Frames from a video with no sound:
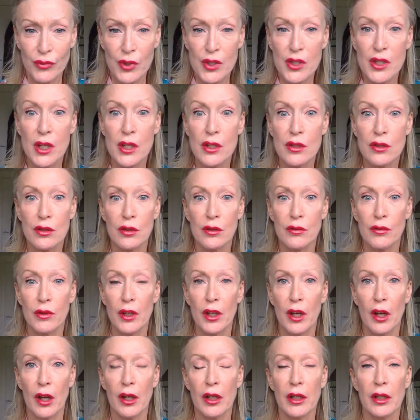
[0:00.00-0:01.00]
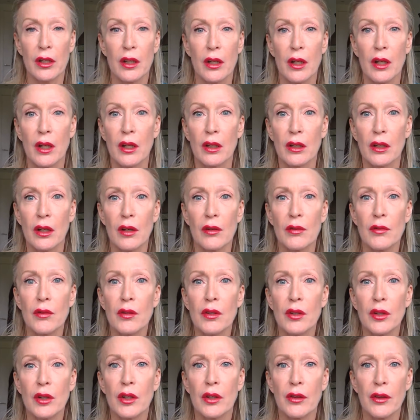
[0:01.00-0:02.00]
the centre of the eye. Now if
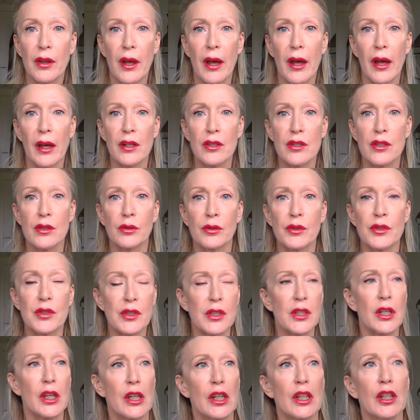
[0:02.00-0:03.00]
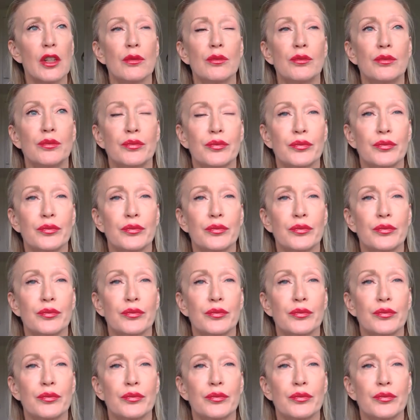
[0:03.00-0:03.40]
you look at that, you'll see